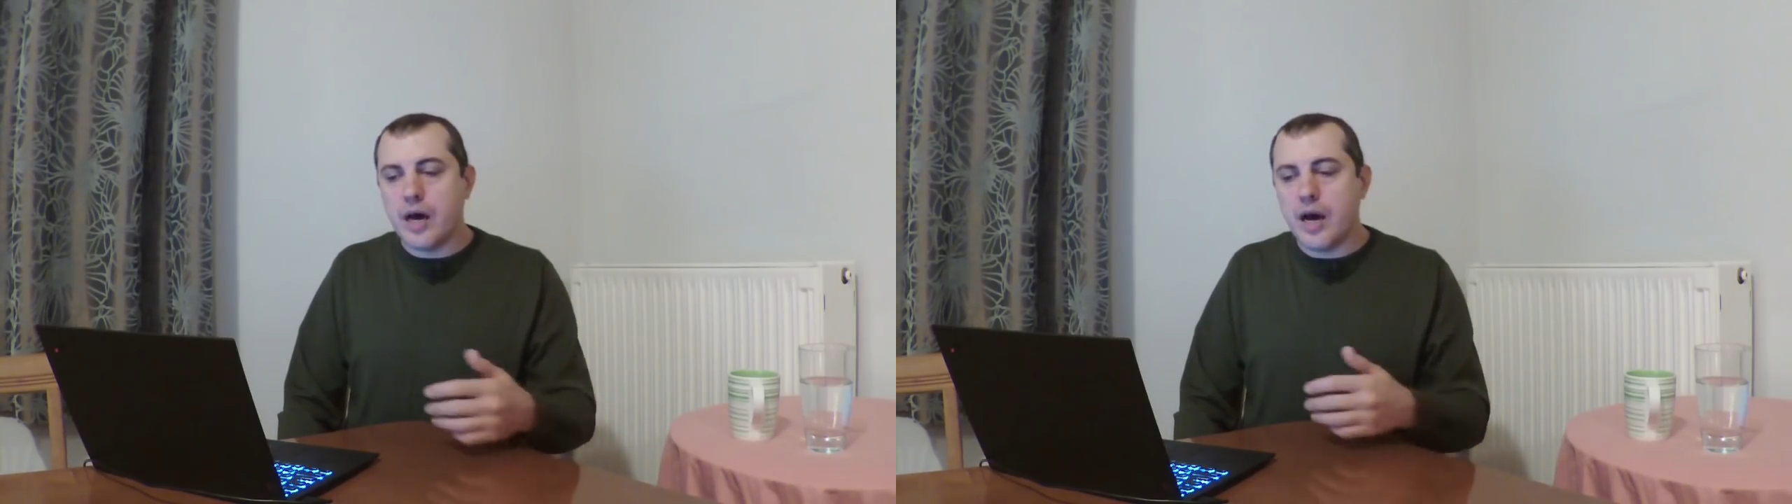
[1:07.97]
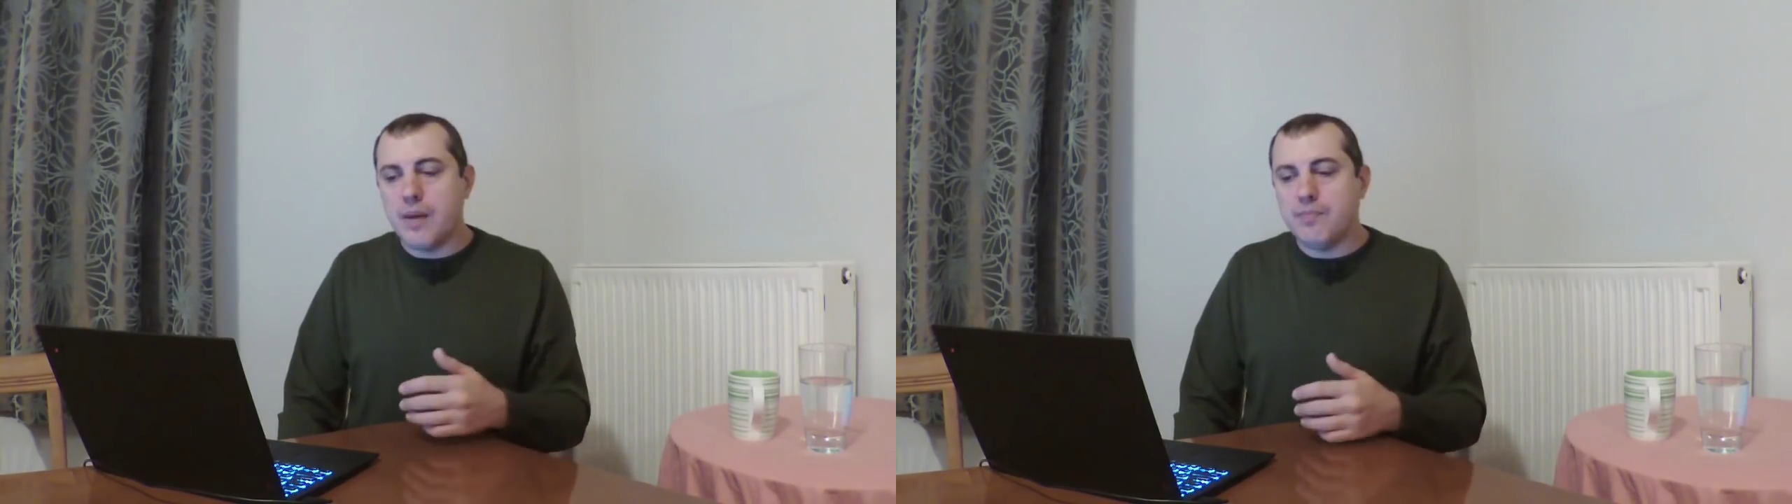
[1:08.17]

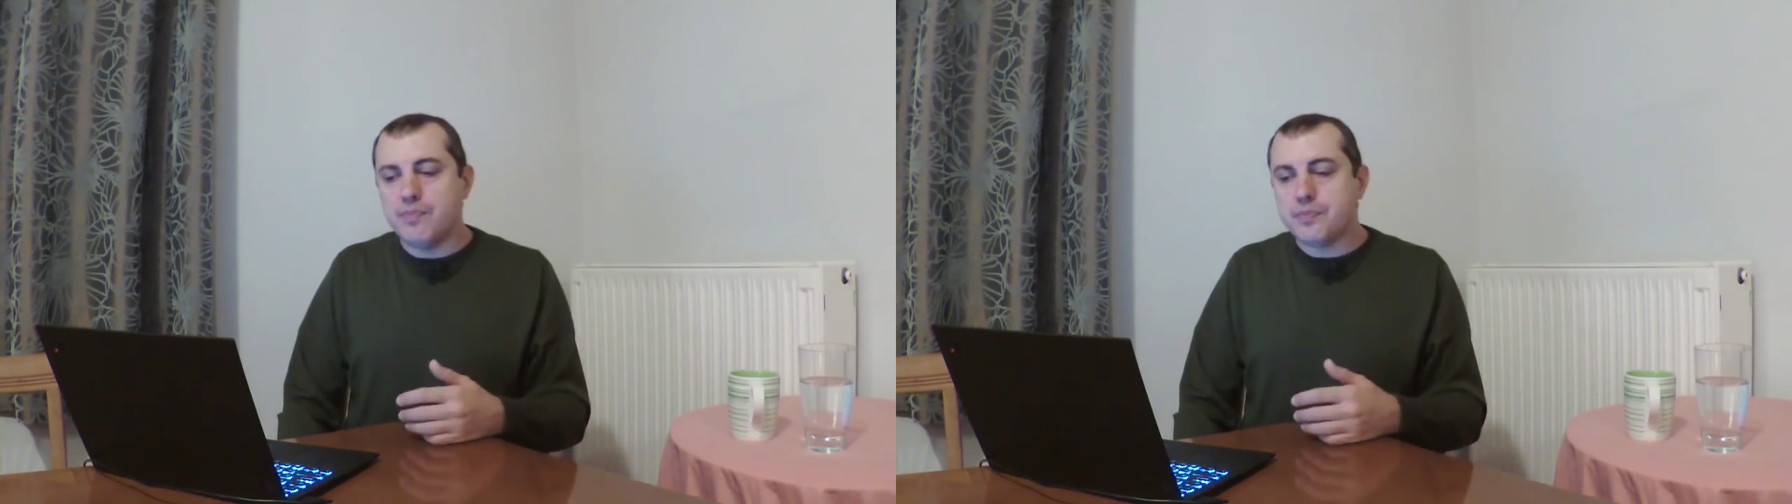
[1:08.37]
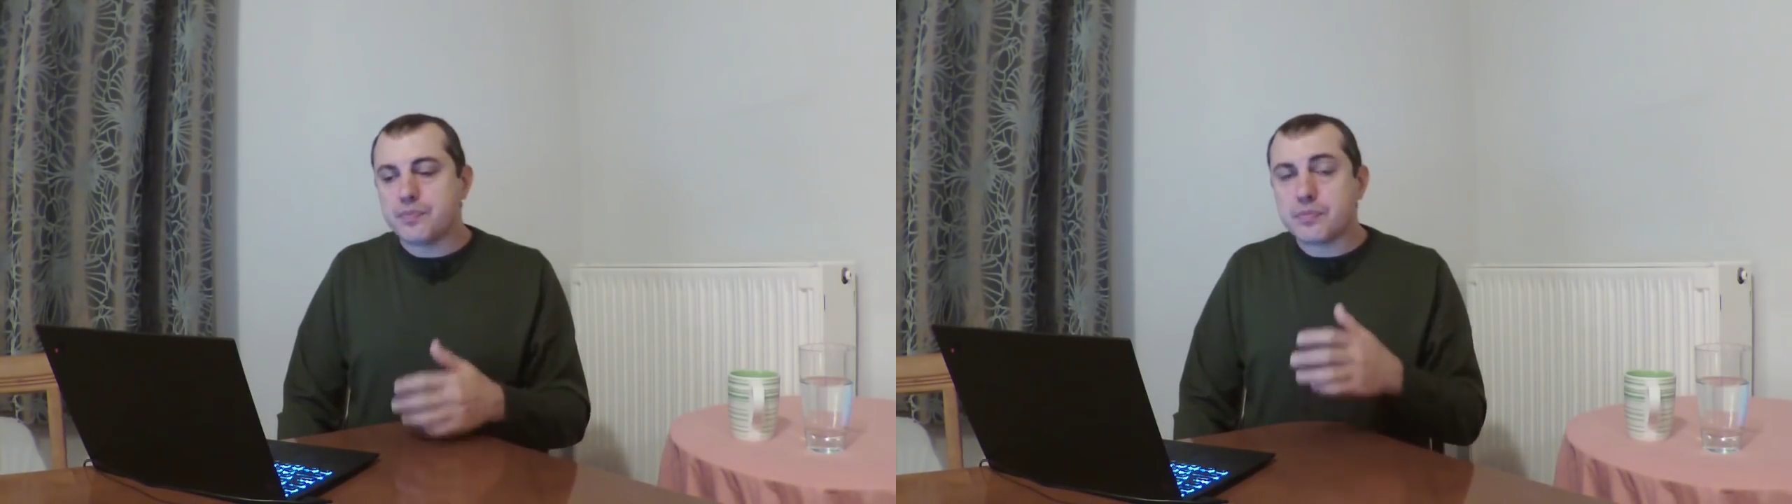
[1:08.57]
Um,
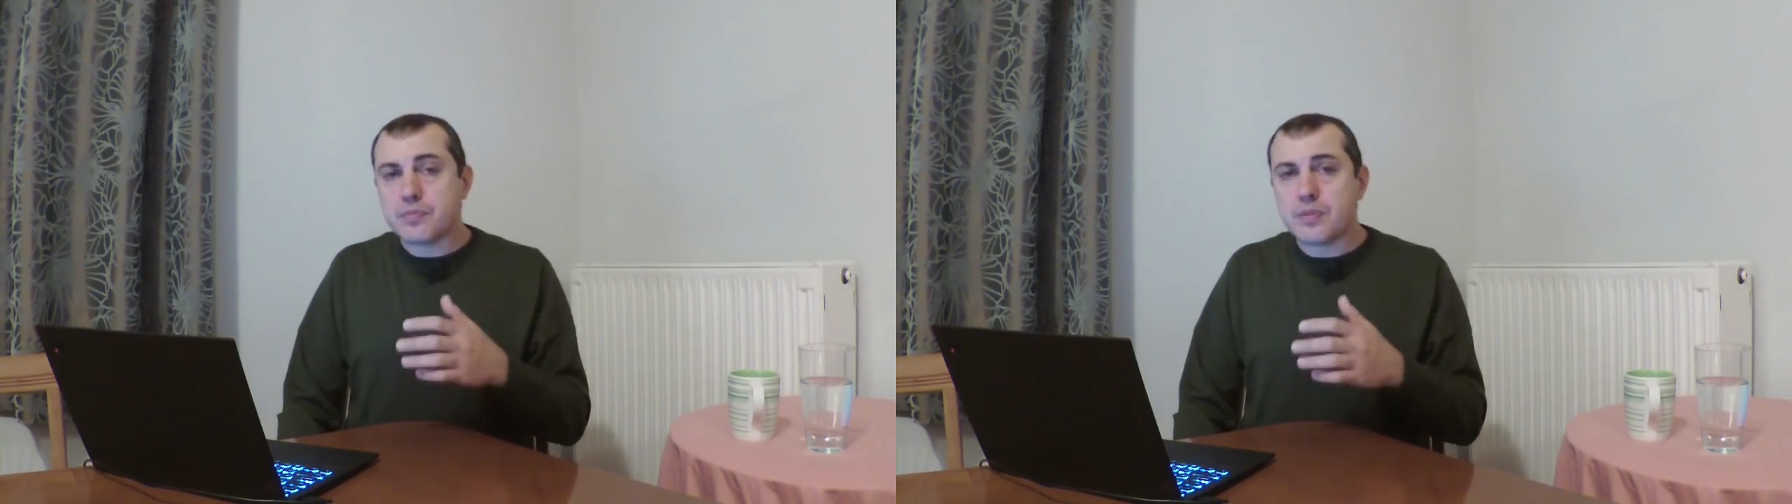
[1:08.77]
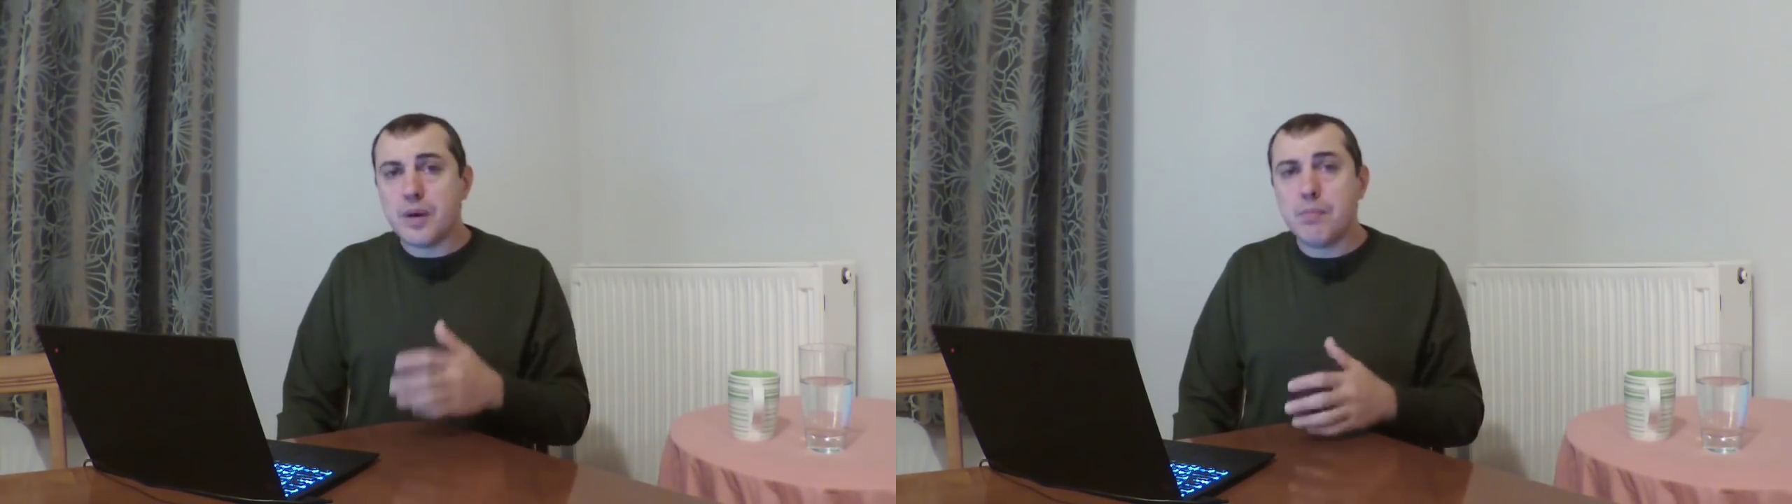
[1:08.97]

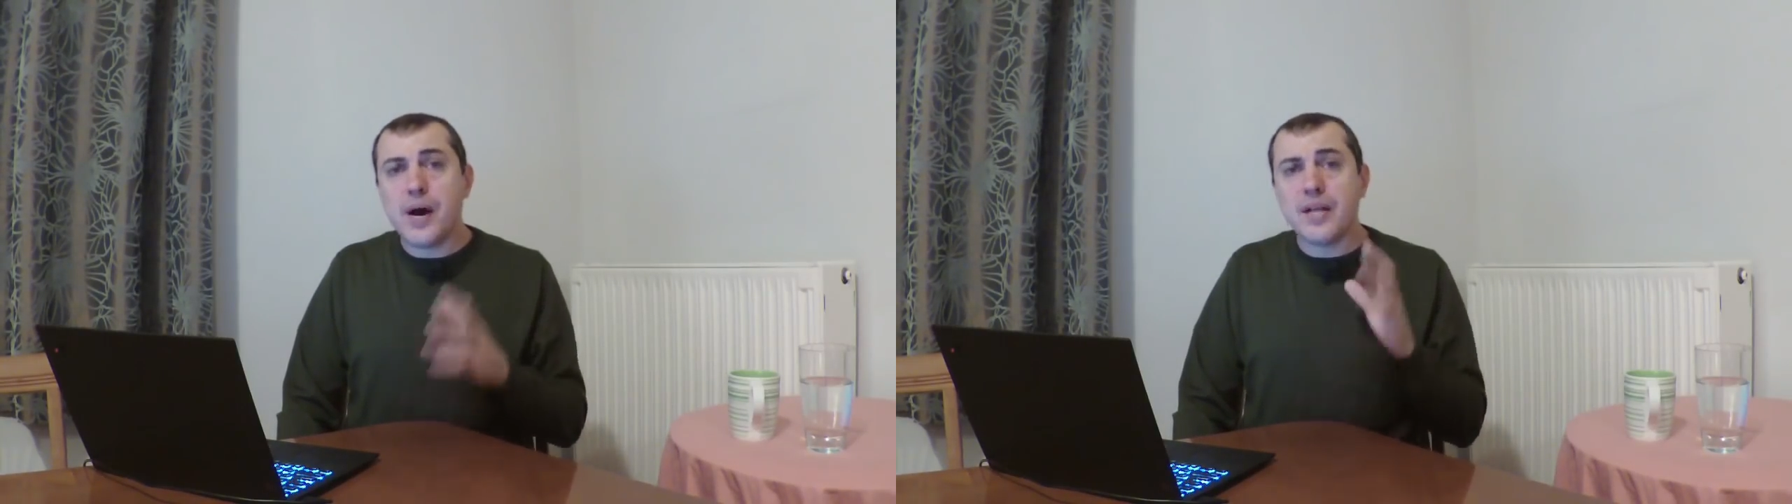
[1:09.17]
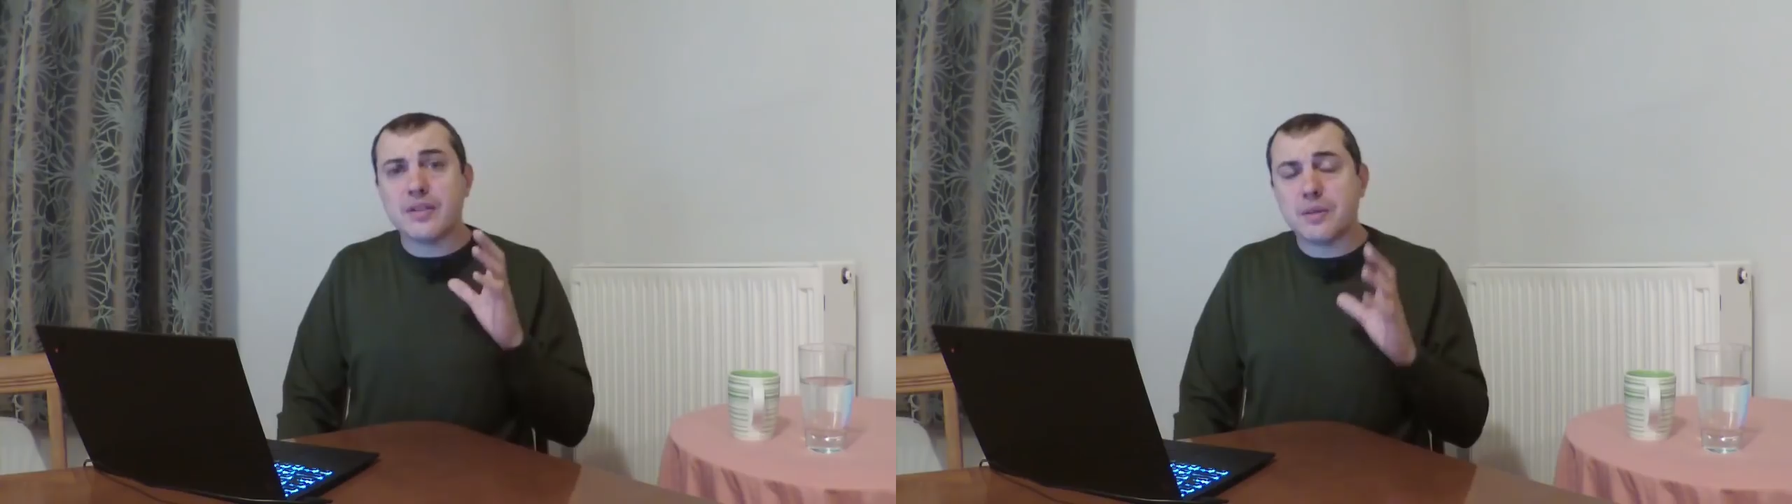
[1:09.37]
but